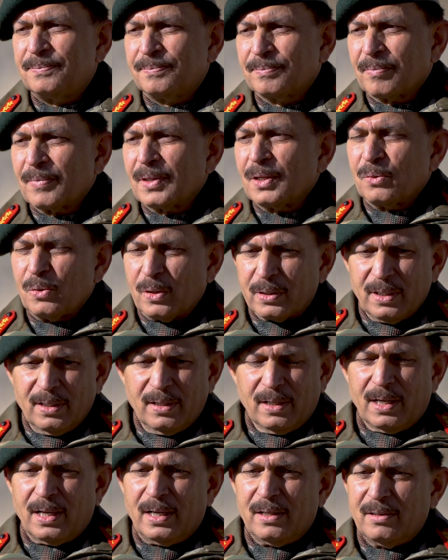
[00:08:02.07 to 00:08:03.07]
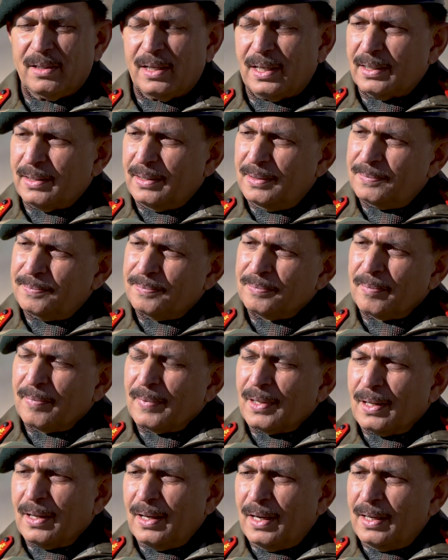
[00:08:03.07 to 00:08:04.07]
Correct. So I think he realized that. Hmm.
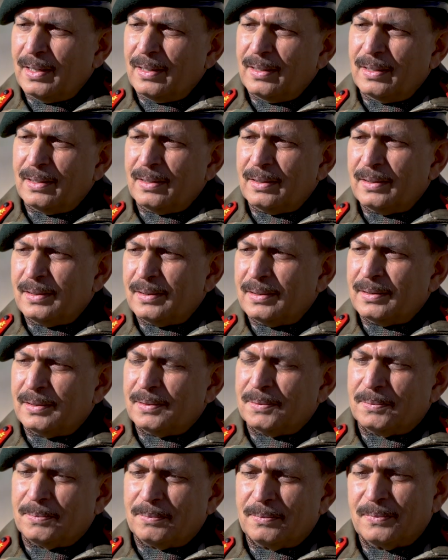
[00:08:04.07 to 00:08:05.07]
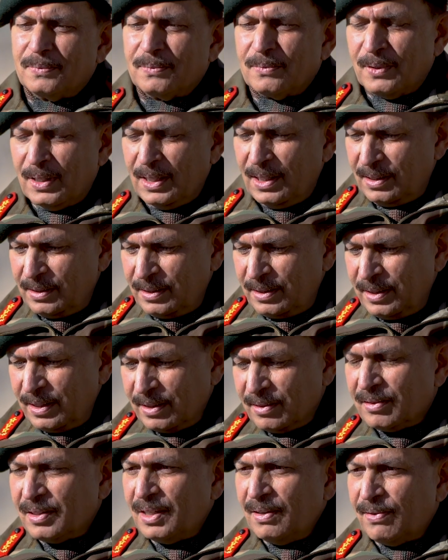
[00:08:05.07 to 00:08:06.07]
And uh, while in the
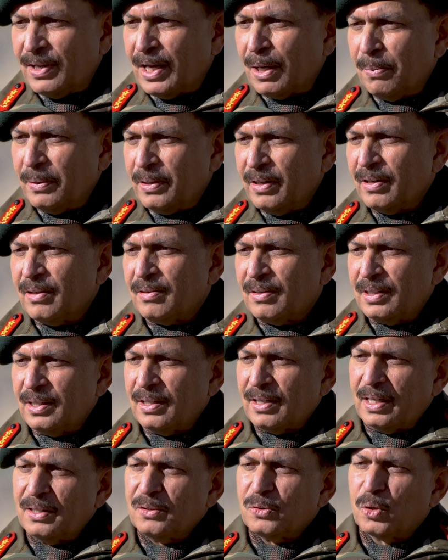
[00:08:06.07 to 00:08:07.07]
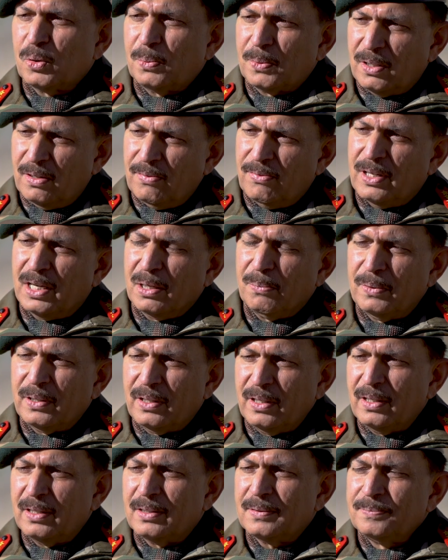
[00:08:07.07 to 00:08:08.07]
next three flag meetings till the ninth Corps Commander level flag
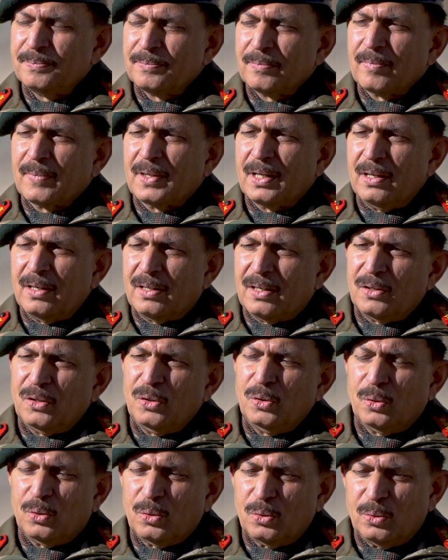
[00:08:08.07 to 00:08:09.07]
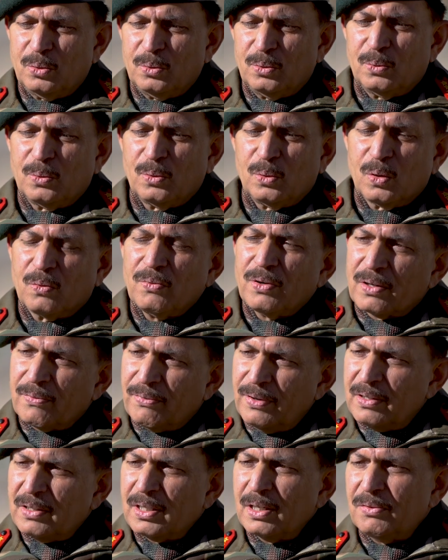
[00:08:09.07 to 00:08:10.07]
meeting. Hmm. He continued to look for a
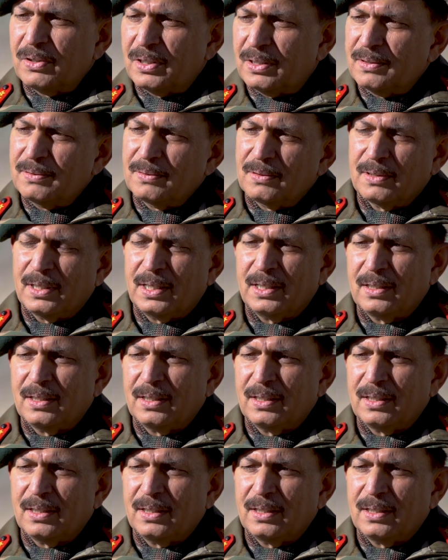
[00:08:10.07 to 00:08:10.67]
face saver. Hmm.